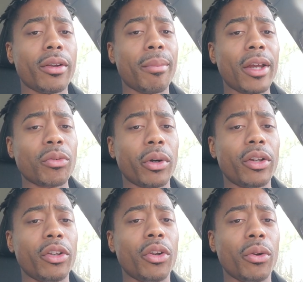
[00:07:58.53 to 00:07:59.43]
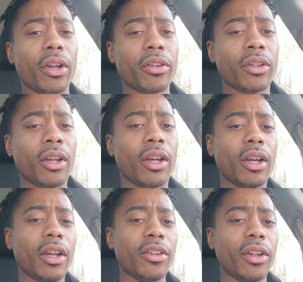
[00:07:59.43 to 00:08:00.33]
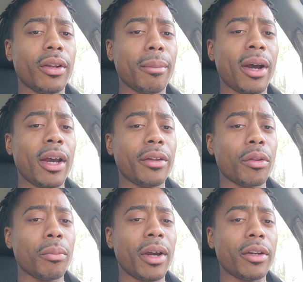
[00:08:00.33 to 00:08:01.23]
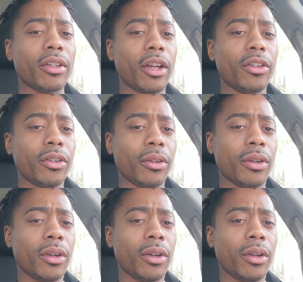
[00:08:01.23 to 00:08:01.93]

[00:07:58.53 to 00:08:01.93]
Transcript: The best way to do this is in the mind through meditation.